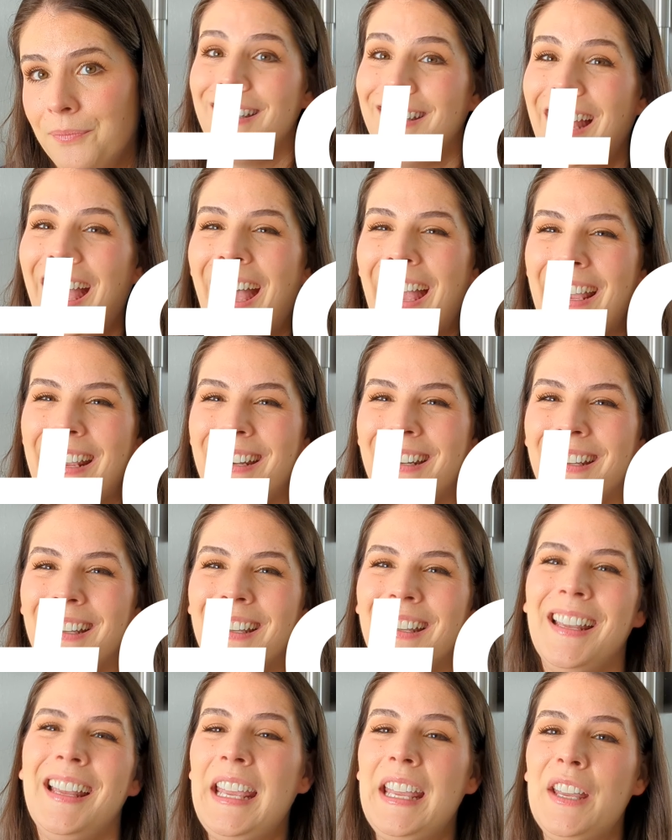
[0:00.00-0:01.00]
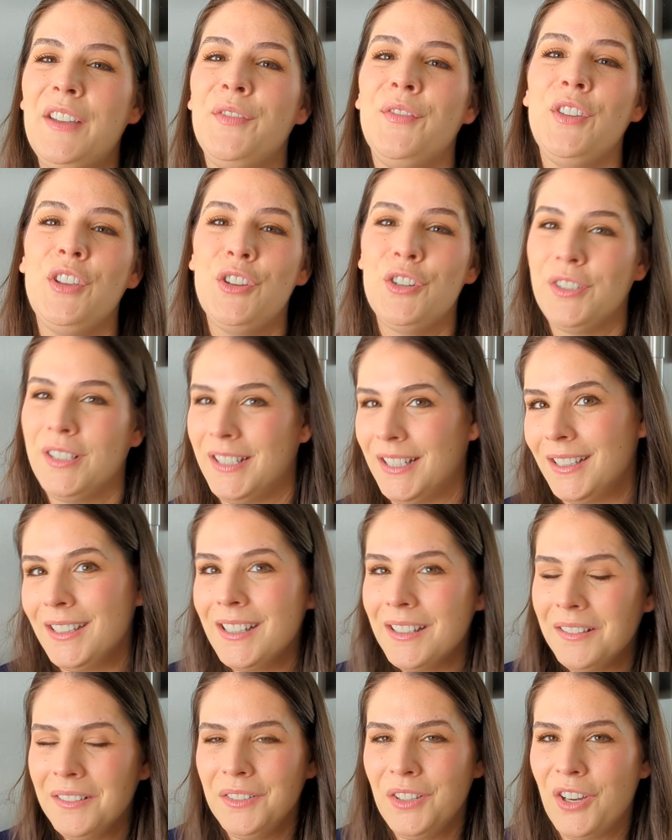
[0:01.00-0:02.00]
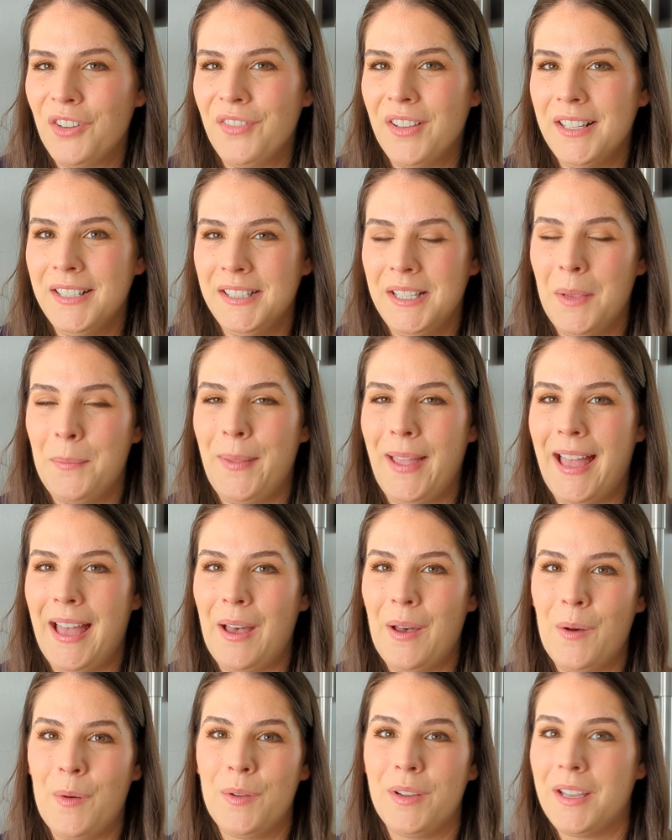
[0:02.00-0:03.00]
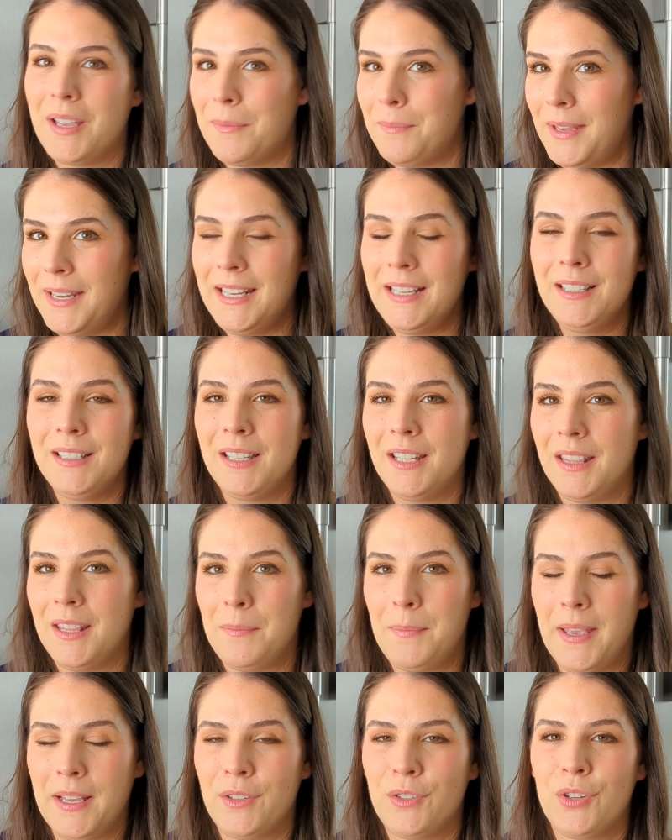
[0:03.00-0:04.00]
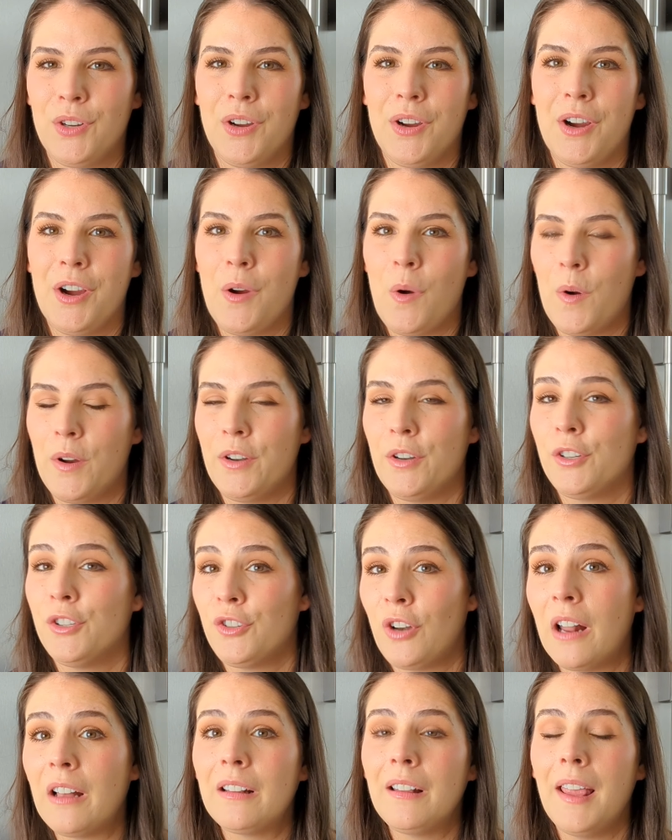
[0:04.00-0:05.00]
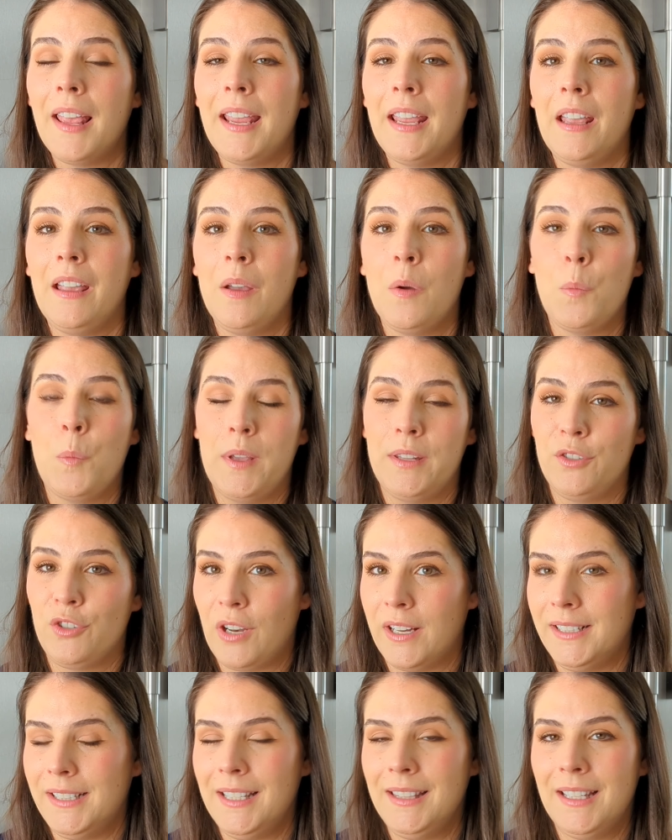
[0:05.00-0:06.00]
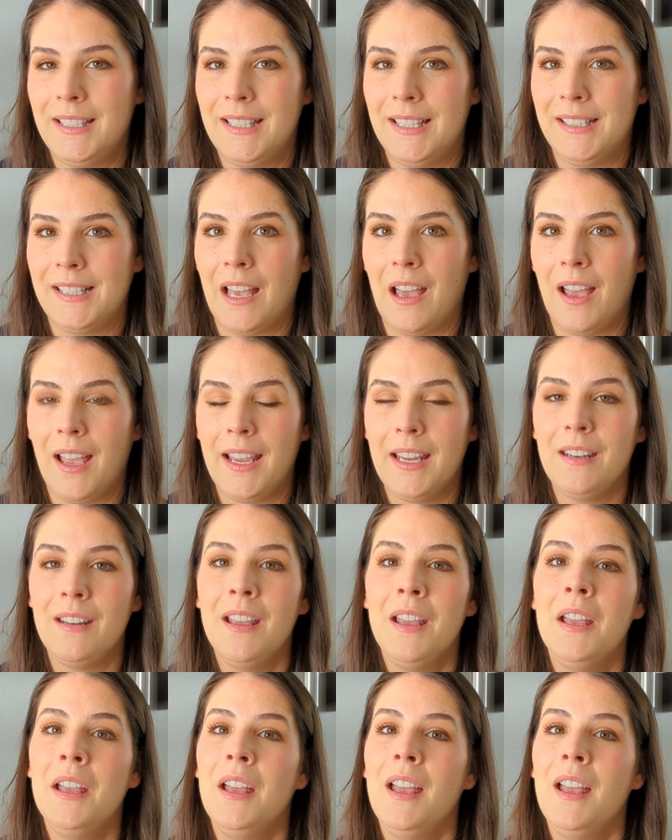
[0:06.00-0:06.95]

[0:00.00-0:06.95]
9, if you're still a little nervous about committing to the picture or you're struggling with tracing the design,